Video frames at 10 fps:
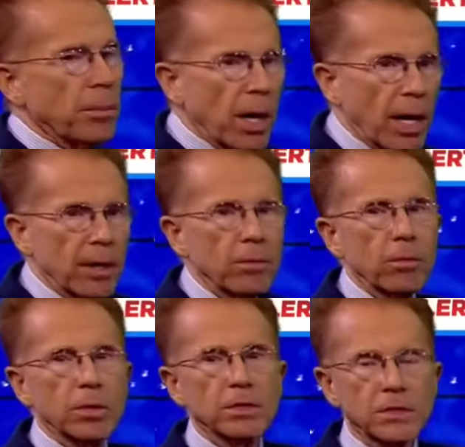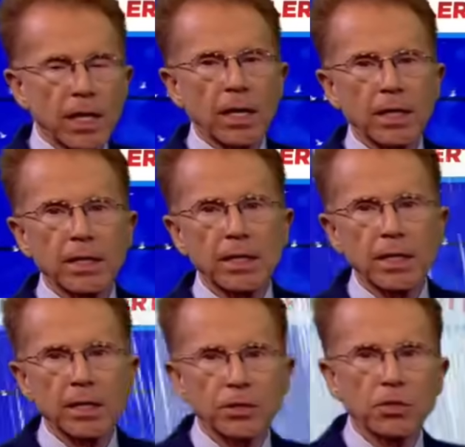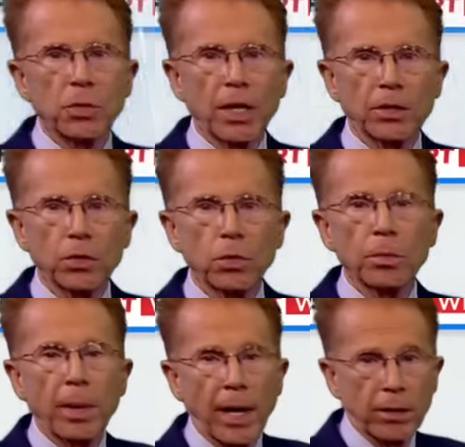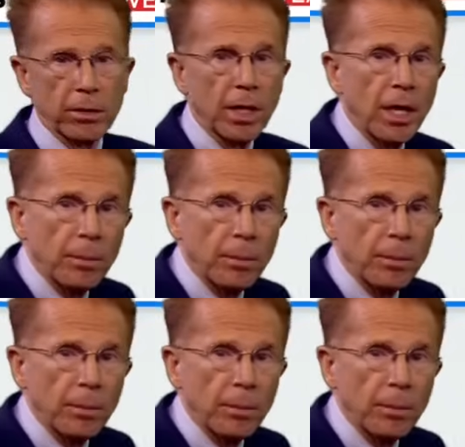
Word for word: but we're settling into a cool pattern,